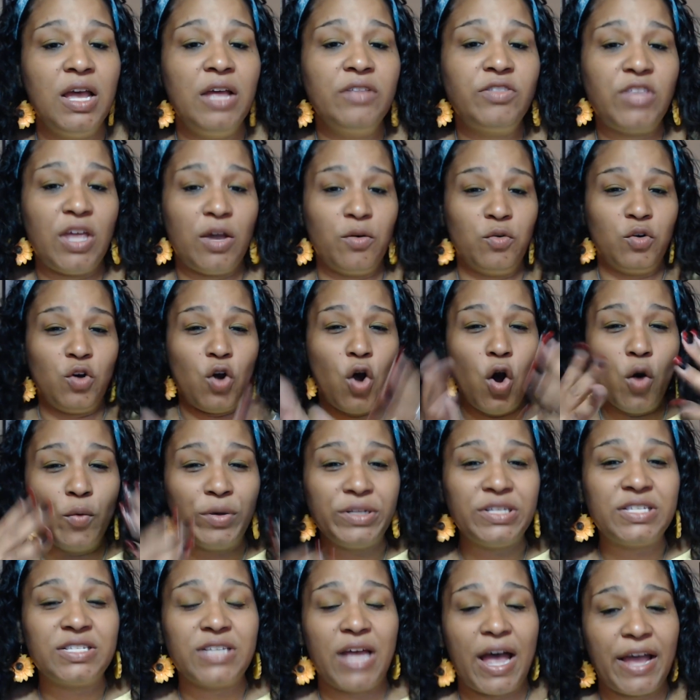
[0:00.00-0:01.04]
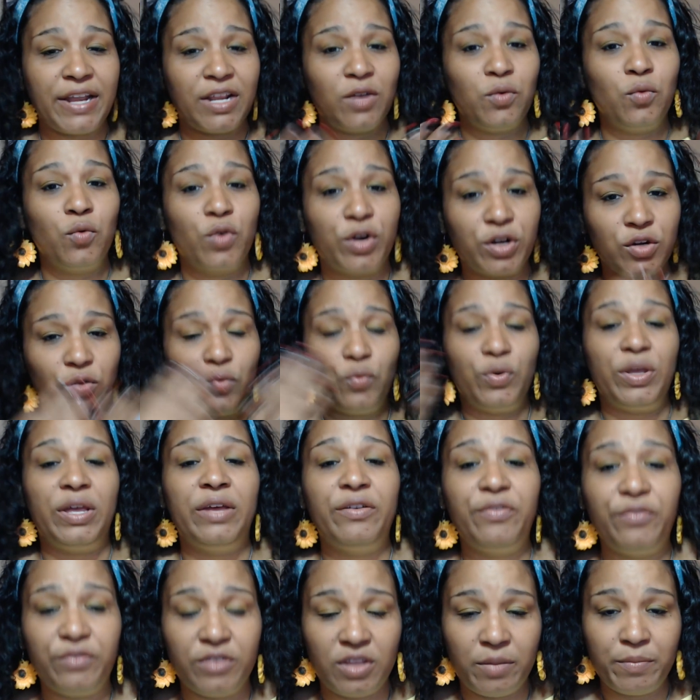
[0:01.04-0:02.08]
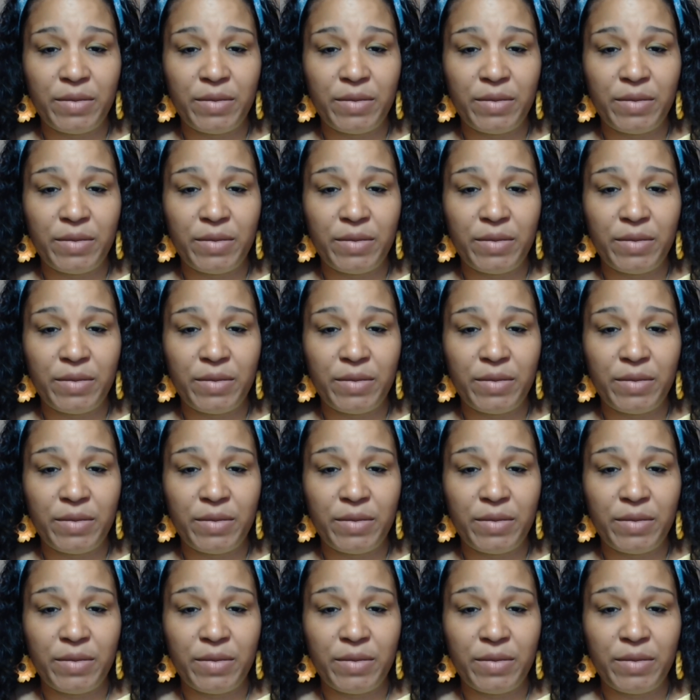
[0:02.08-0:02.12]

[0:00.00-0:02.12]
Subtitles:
that coincide and work with the